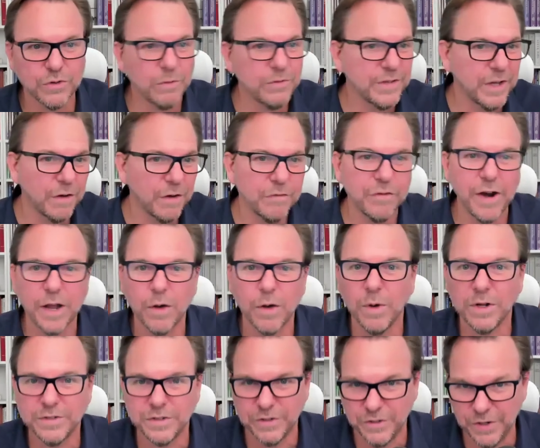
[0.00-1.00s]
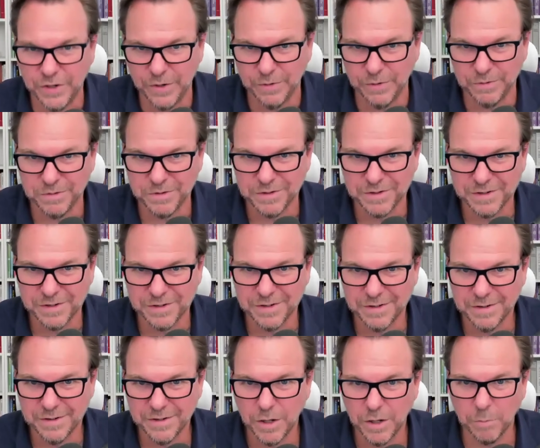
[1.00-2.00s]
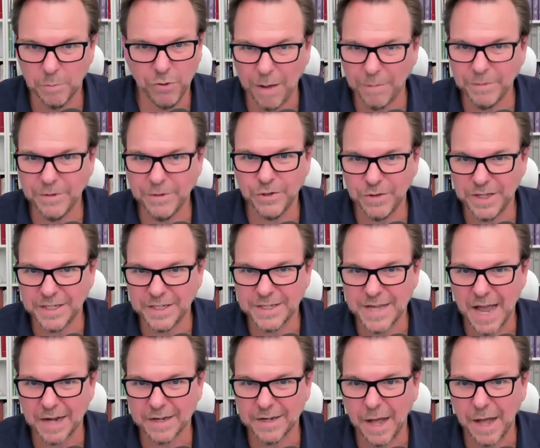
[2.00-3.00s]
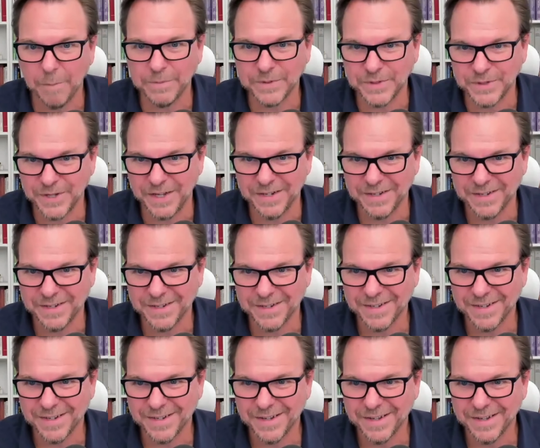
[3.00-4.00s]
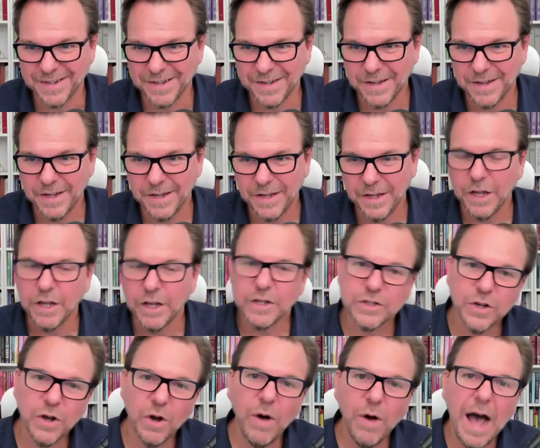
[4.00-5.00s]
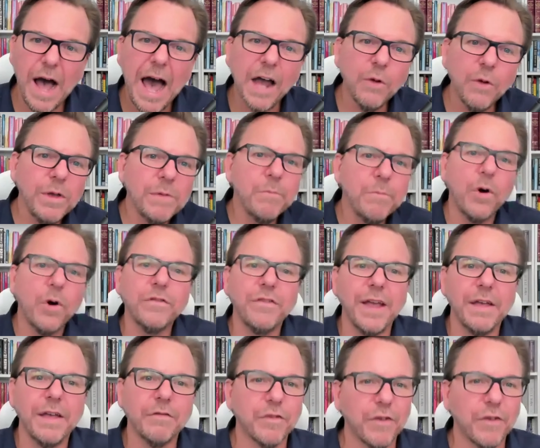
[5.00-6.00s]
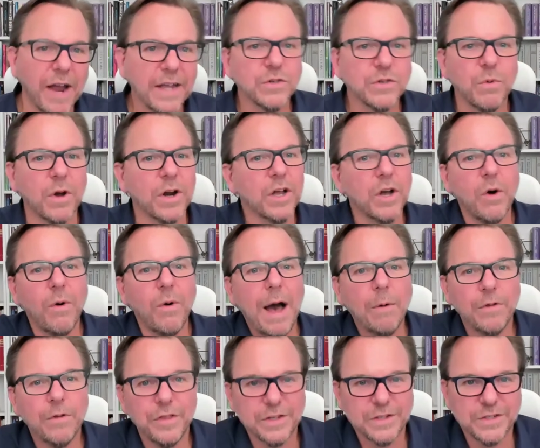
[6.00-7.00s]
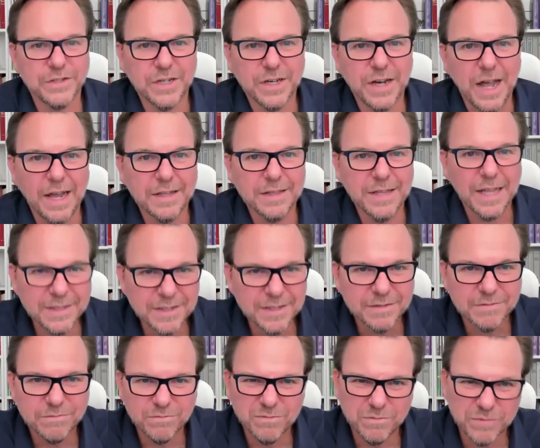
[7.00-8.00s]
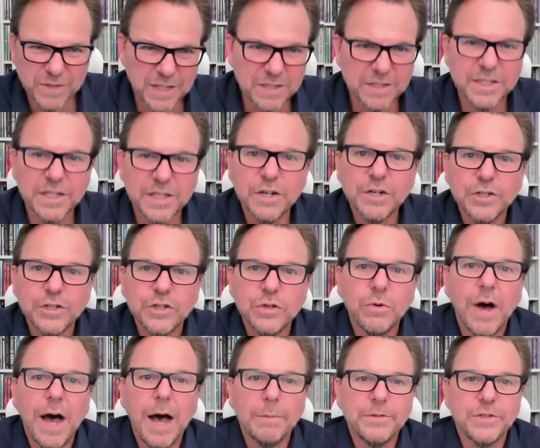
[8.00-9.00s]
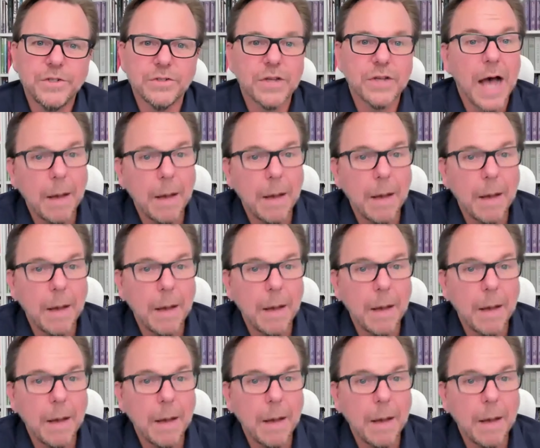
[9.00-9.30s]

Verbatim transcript: Don't tell Frank what to do. He'll probably do the exact opposite. So how do we motivate Frank to want to go out with us tonight? Let's consider 2 options.